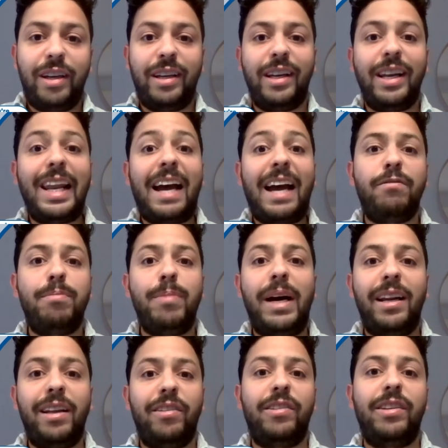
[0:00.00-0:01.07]
and life
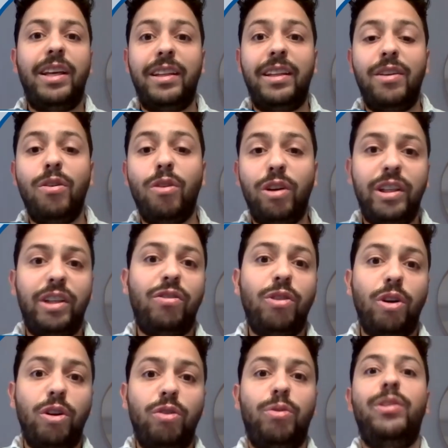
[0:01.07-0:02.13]
balance that the Nordics
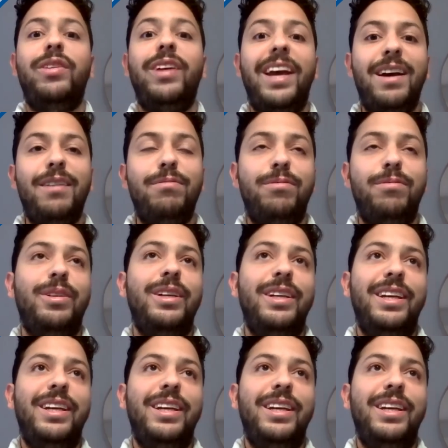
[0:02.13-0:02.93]
countries have.